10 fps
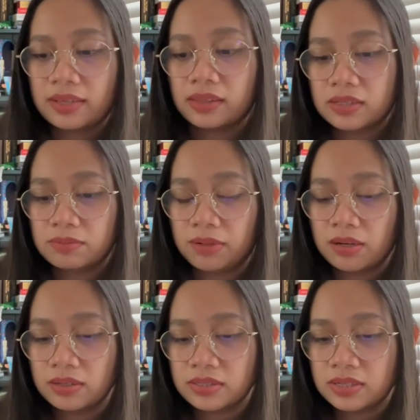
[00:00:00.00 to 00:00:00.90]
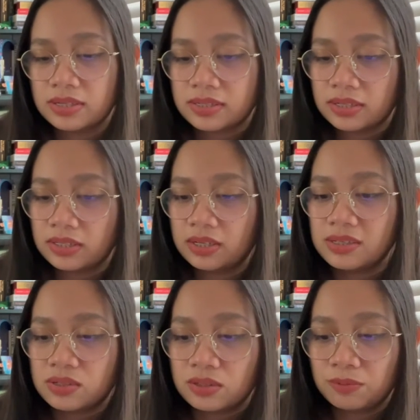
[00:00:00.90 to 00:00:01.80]
This box is
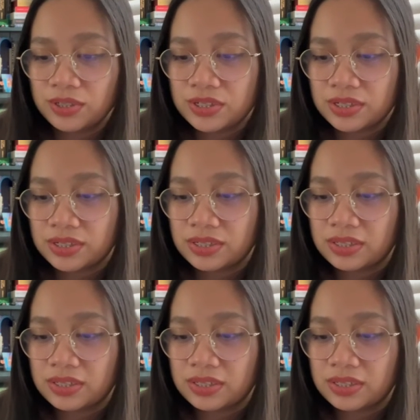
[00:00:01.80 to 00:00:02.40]
dedicated to the witches